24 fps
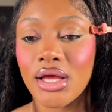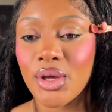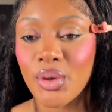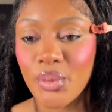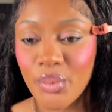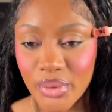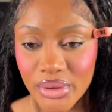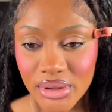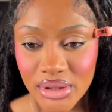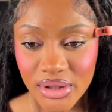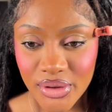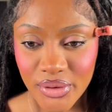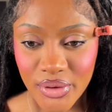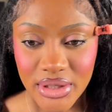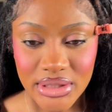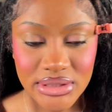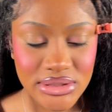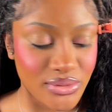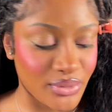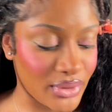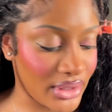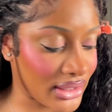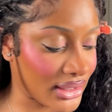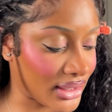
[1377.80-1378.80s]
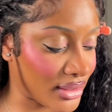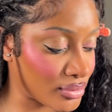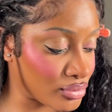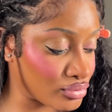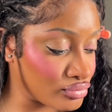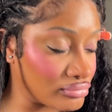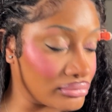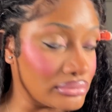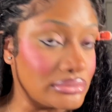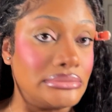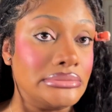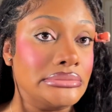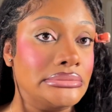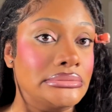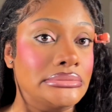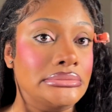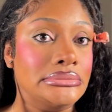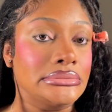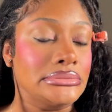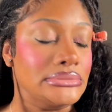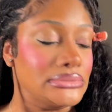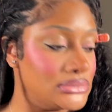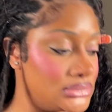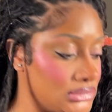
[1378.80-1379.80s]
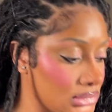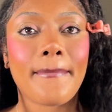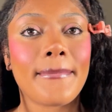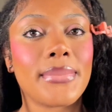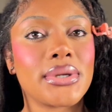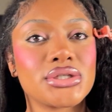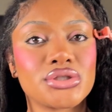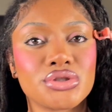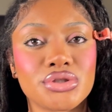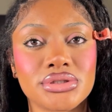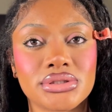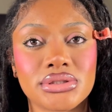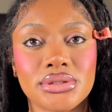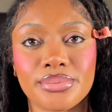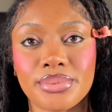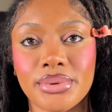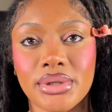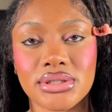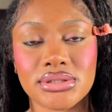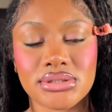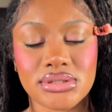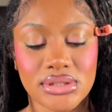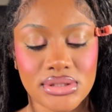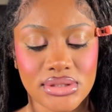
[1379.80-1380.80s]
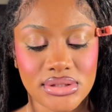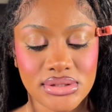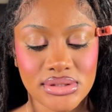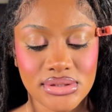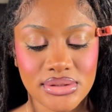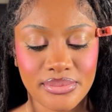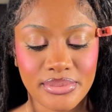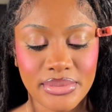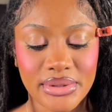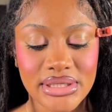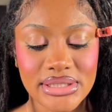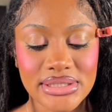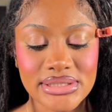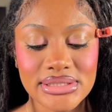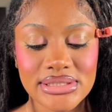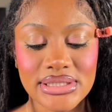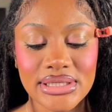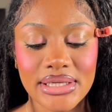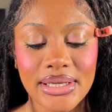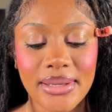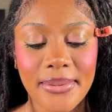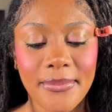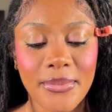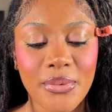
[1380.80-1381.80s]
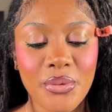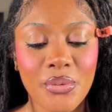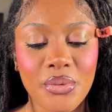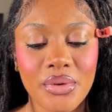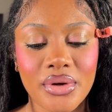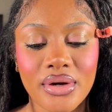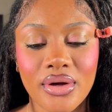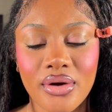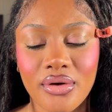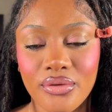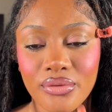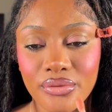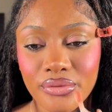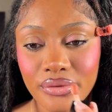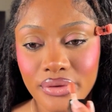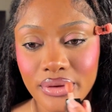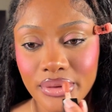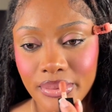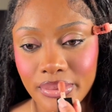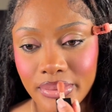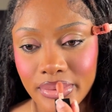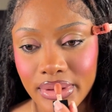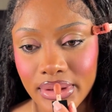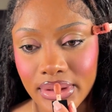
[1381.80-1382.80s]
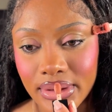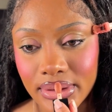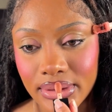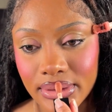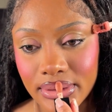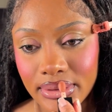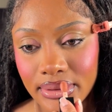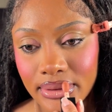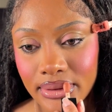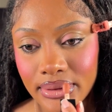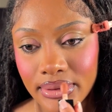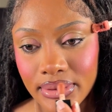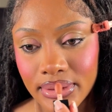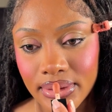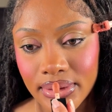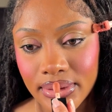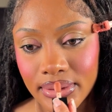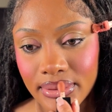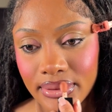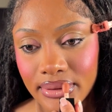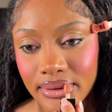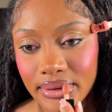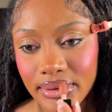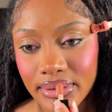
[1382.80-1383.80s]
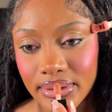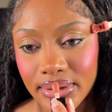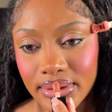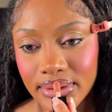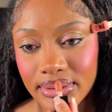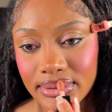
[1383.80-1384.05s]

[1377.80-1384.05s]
We look crazy right now, but trust the process because then I'm going over it with Honey